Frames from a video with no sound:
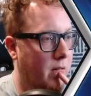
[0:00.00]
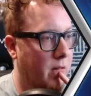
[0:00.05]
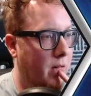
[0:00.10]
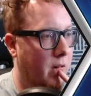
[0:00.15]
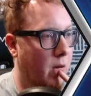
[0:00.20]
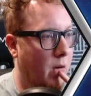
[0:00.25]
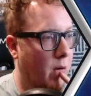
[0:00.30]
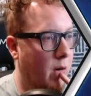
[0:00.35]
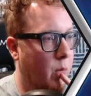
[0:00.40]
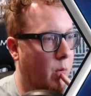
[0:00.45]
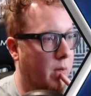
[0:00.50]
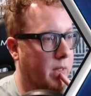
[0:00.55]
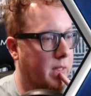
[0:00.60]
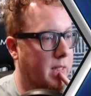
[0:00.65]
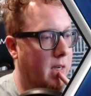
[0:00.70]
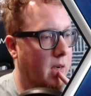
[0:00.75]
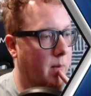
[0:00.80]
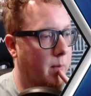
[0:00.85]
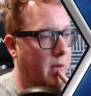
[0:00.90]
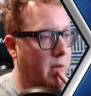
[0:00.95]
knowing what's
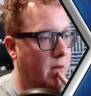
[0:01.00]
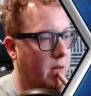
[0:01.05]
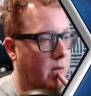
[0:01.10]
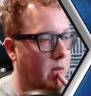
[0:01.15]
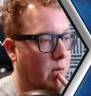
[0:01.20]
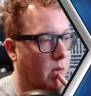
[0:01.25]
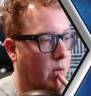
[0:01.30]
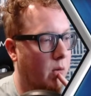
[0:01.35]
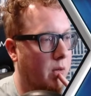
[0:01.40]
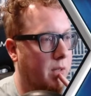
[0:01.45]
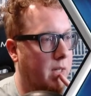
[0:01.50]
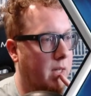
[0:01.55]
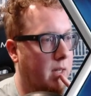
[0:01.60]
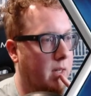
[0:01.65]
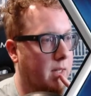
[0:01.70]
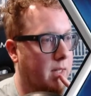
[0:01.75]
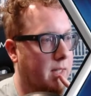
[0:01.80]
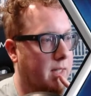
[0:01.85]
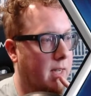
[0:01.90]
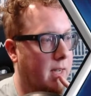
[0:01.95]
coming, or is he going
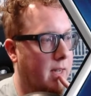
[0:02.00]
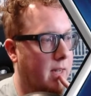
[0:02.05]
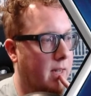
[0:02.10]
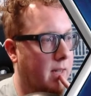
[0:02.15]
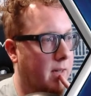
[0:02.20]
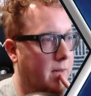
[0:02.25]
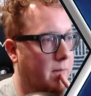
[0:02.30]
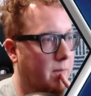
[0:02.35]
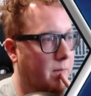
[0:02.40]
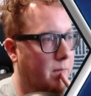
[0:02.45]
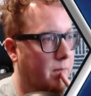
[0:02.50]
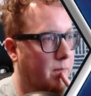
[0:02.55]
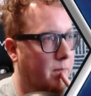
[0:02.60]
to stay in?